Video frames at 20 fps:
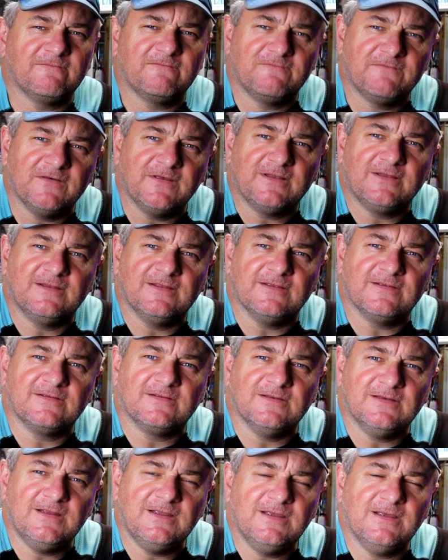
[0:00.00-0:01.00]
fit this
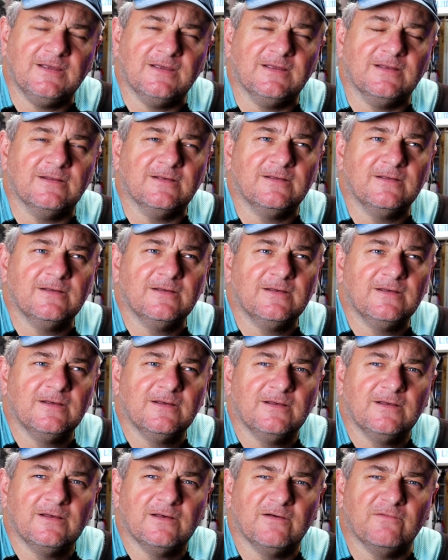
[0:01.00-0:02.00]
need
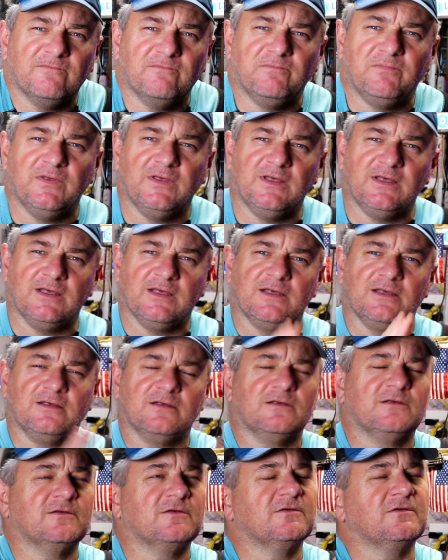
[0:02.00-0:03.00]
of being
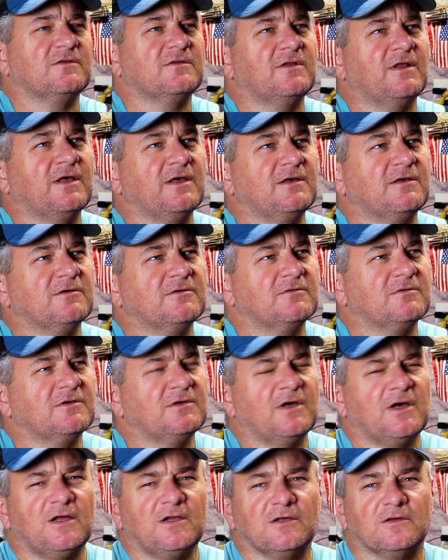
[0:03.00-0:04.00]
like
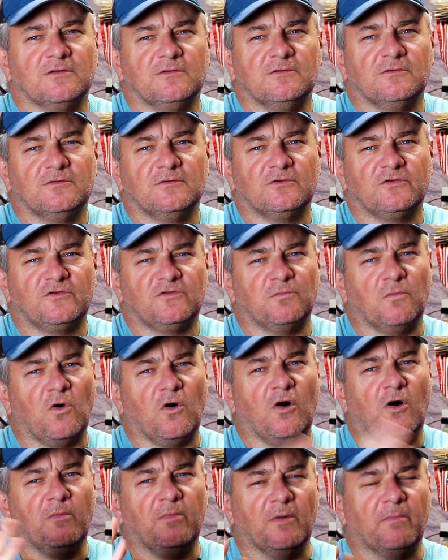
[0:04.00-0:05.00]
kind of
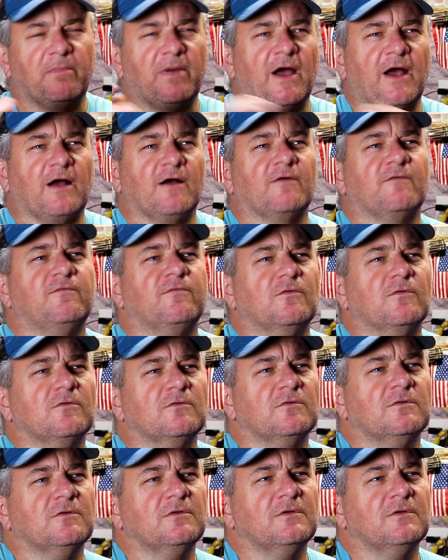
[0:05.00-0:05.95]
small but powerful,